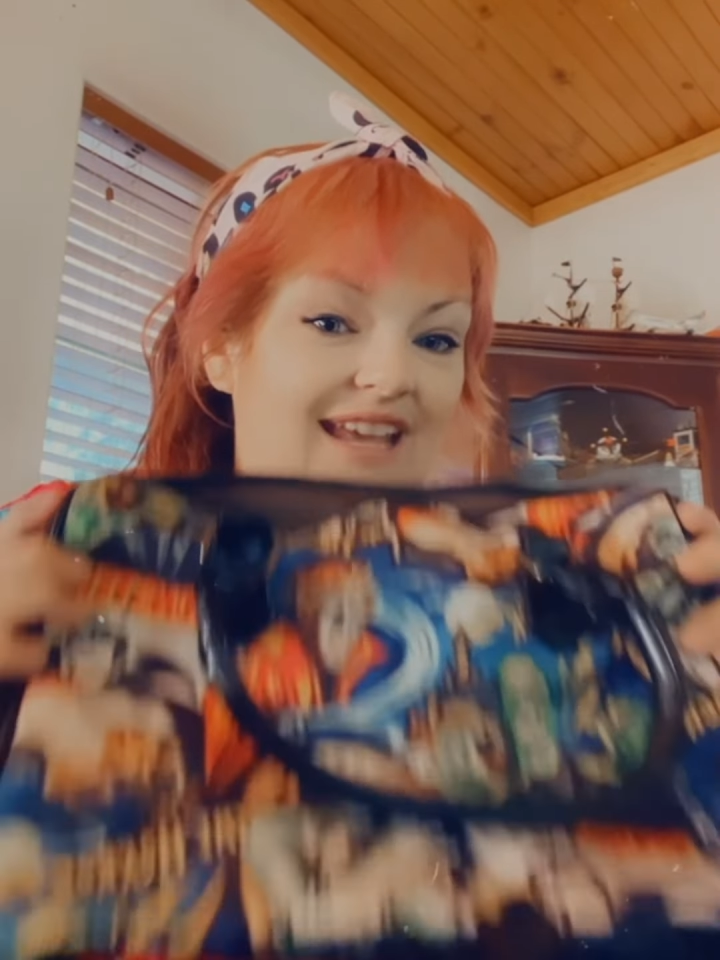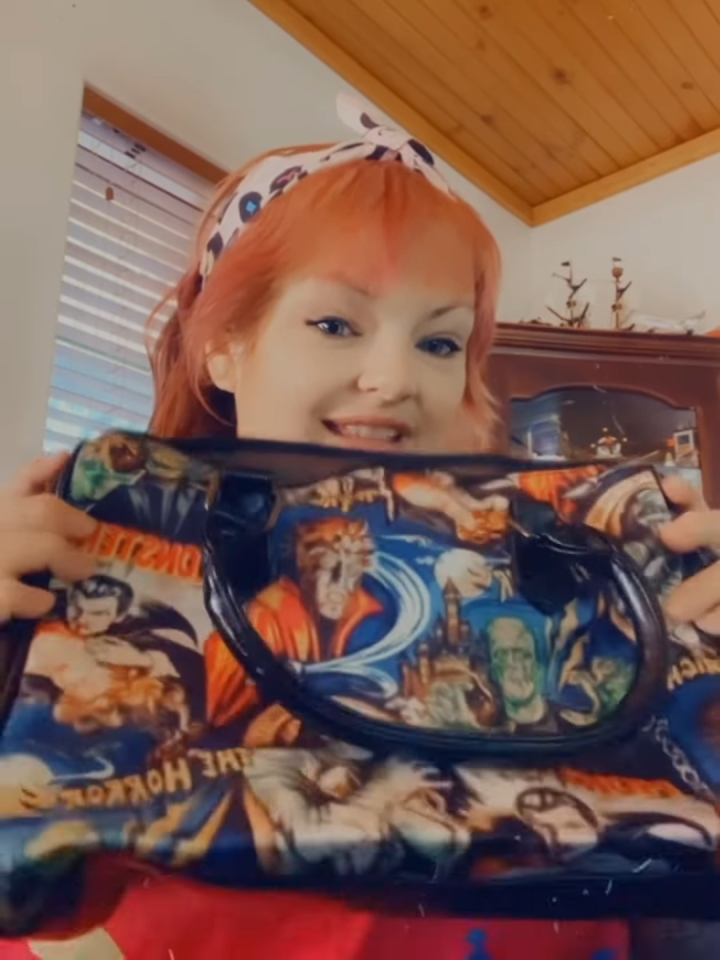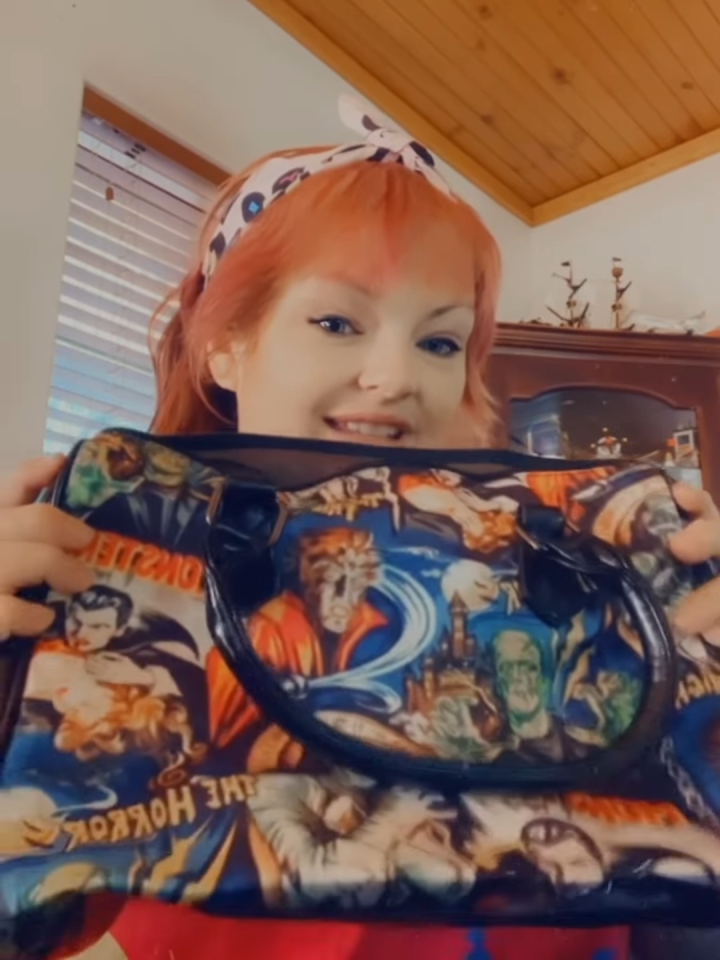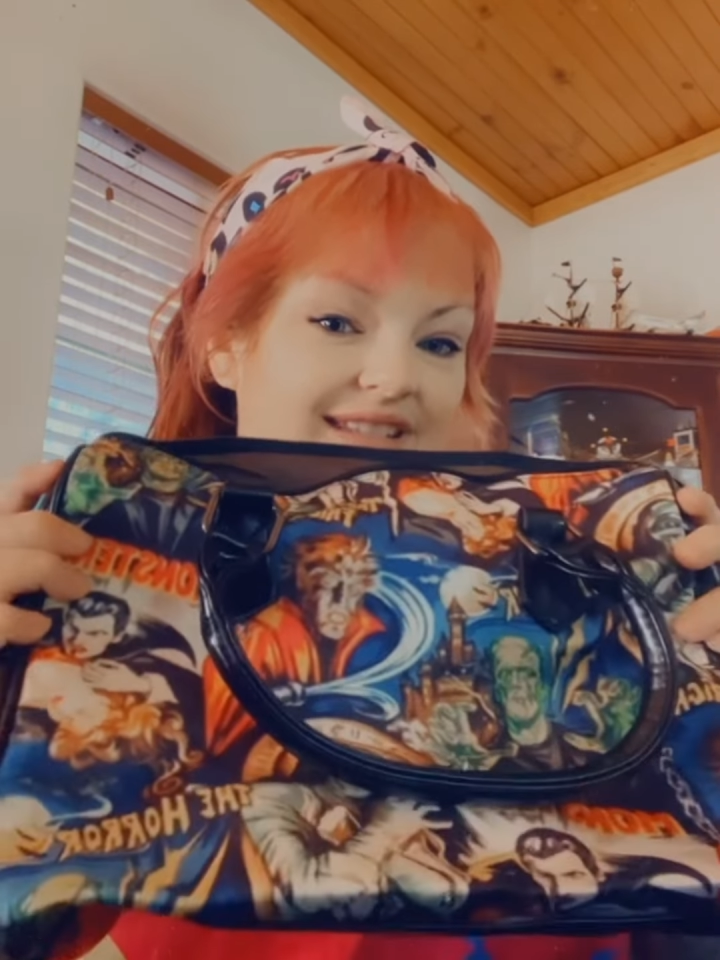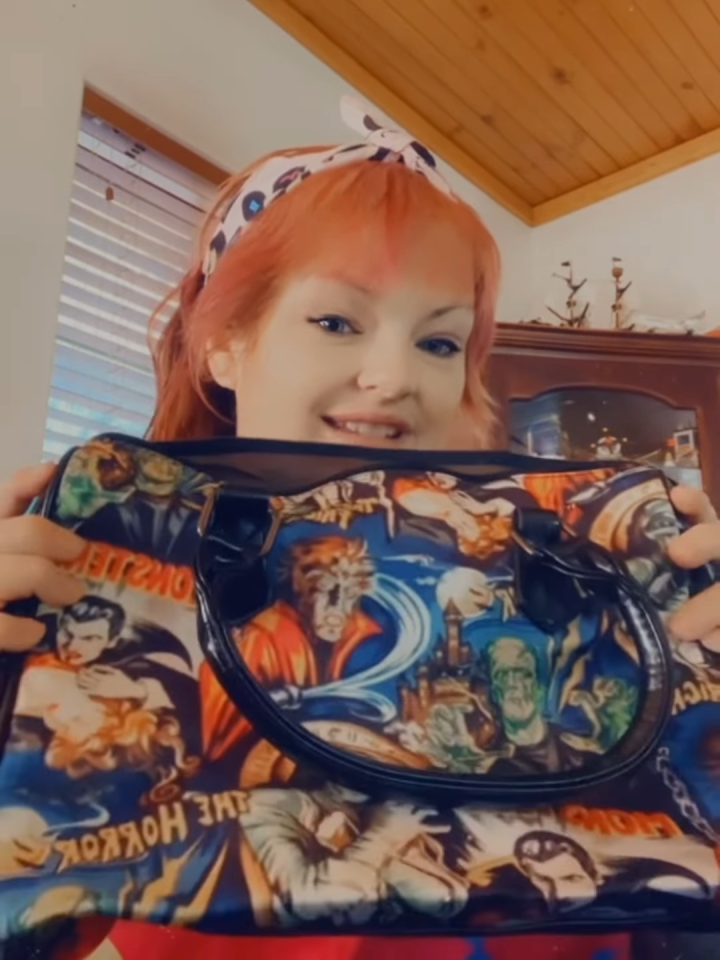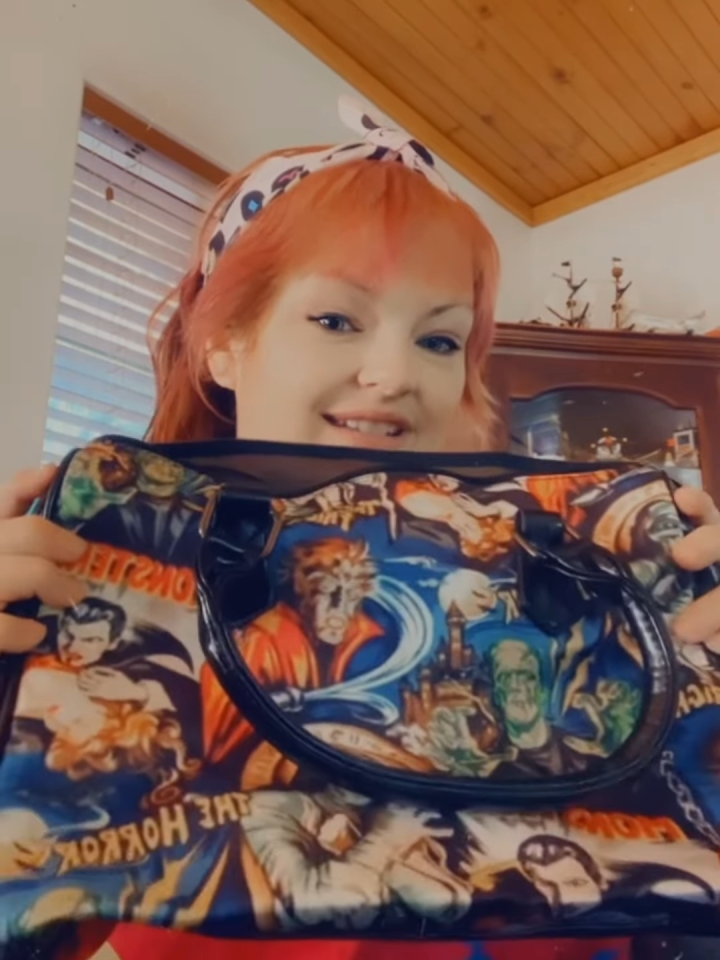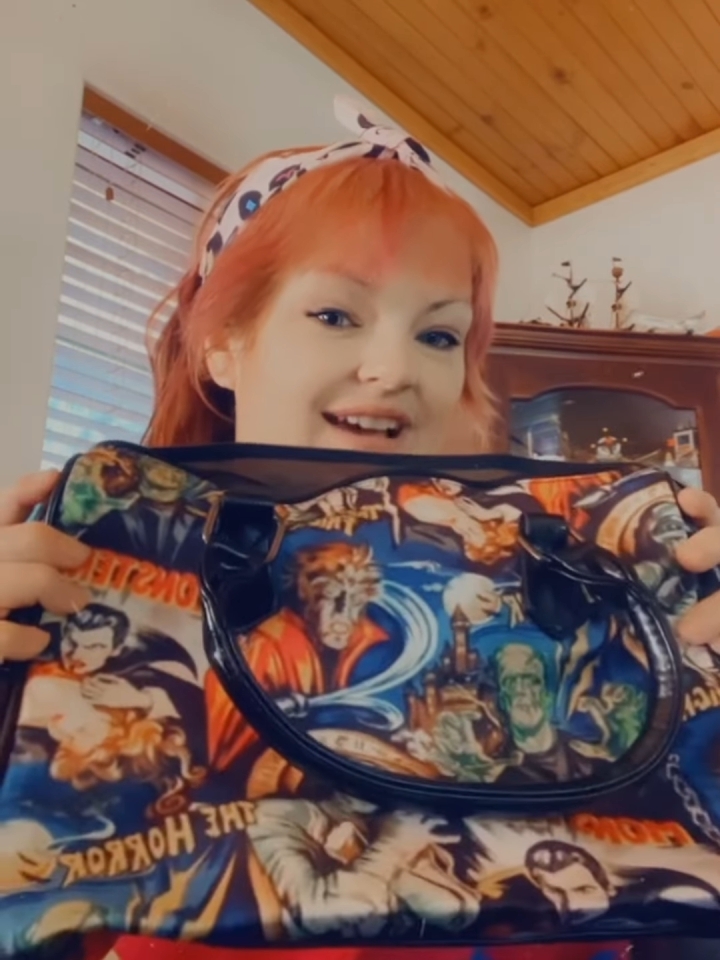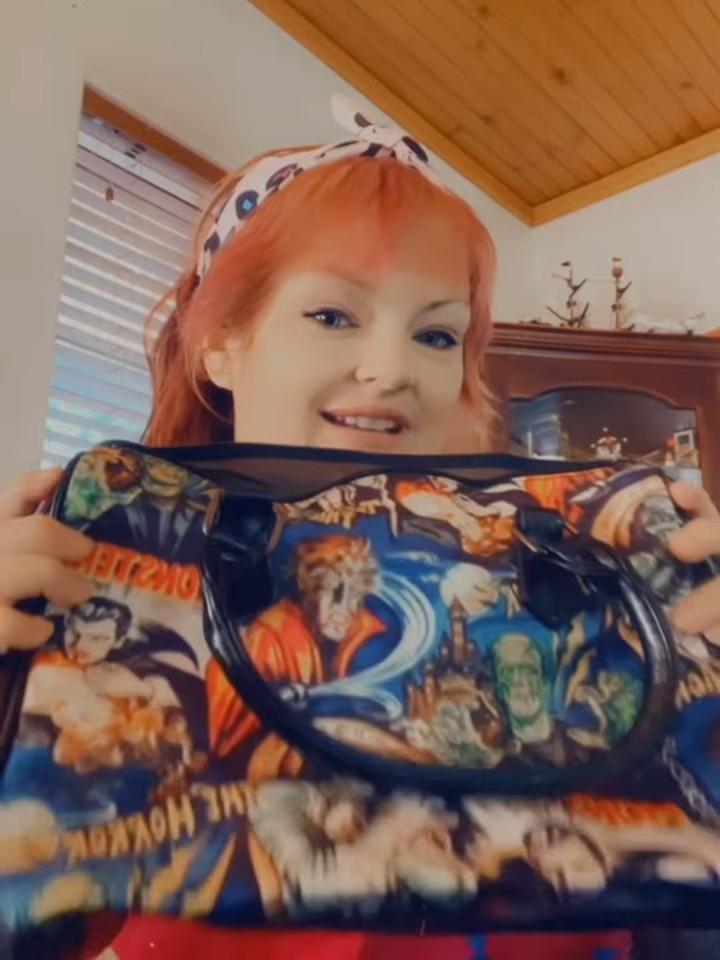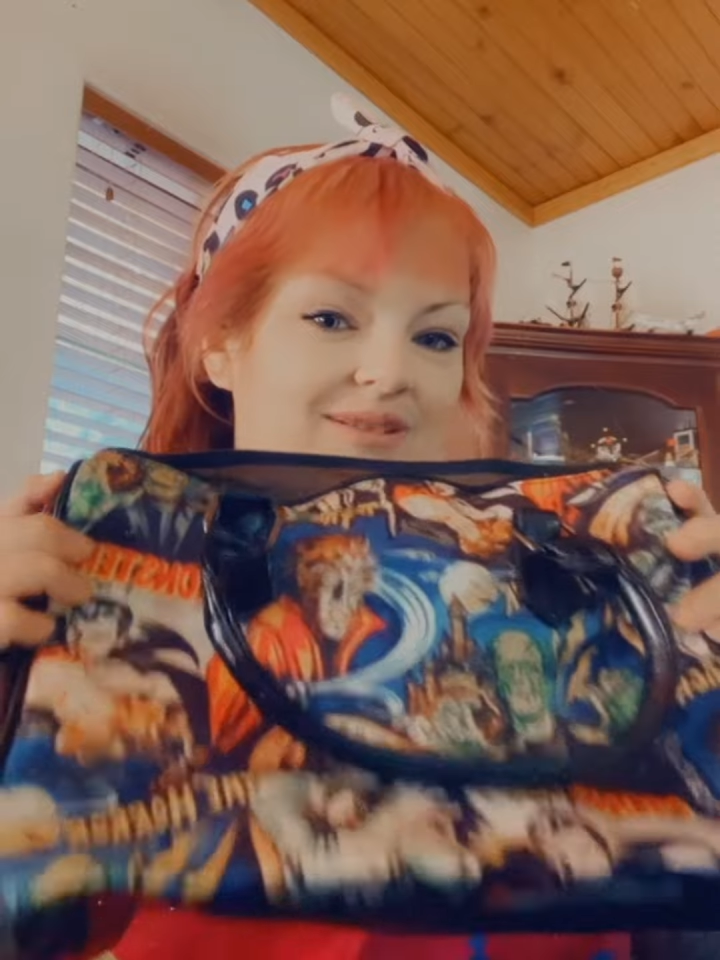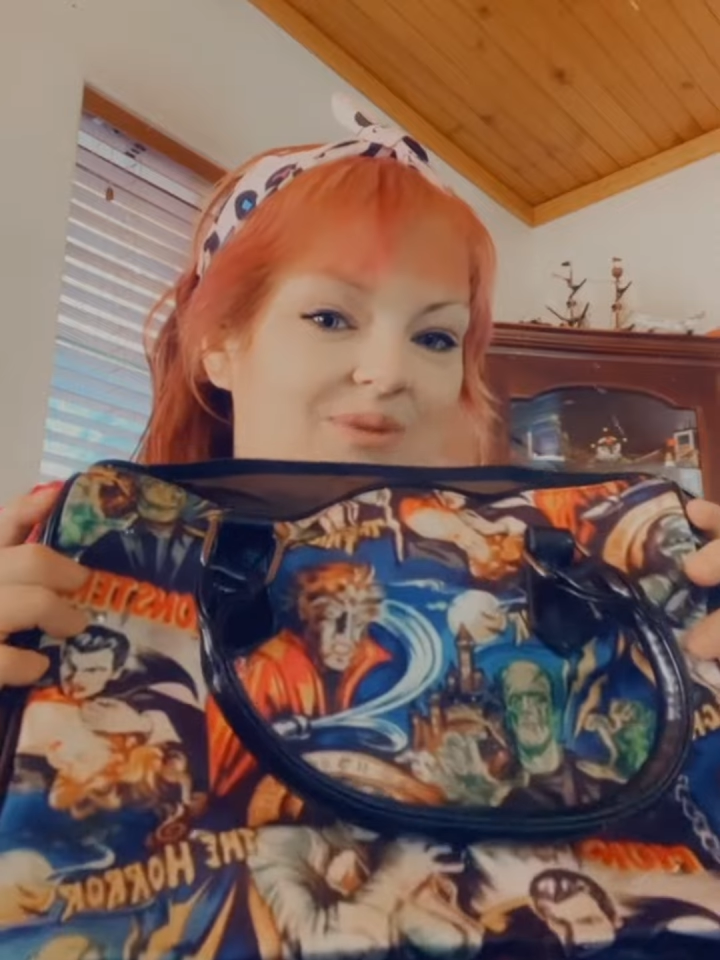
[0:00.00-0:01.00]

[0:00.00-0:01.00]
in this design as